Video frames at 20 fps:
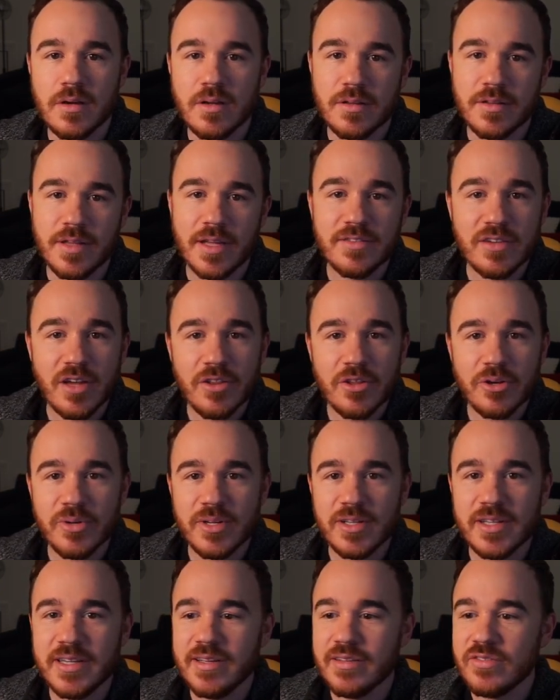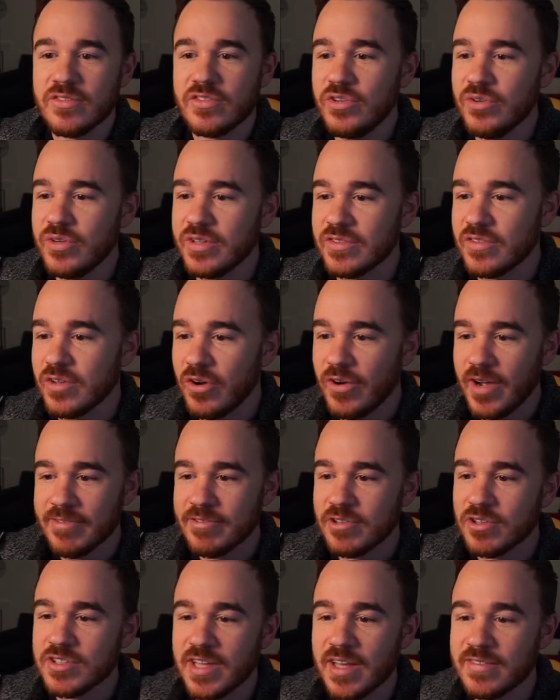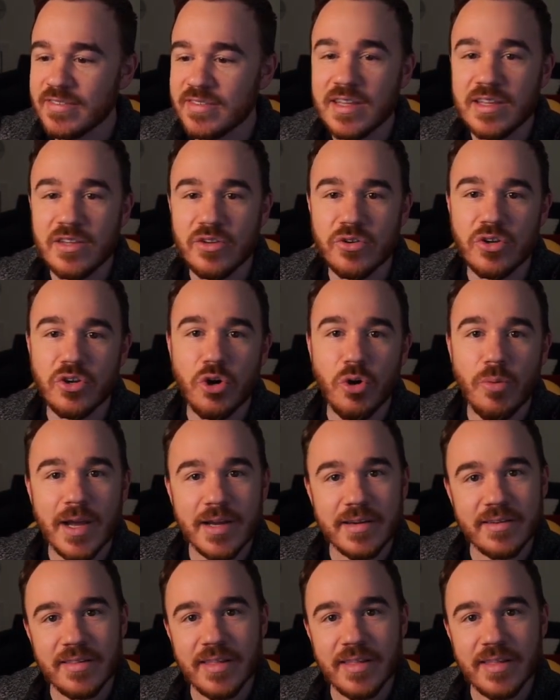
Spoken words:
That's all there really is to it. So after testing, you can go back to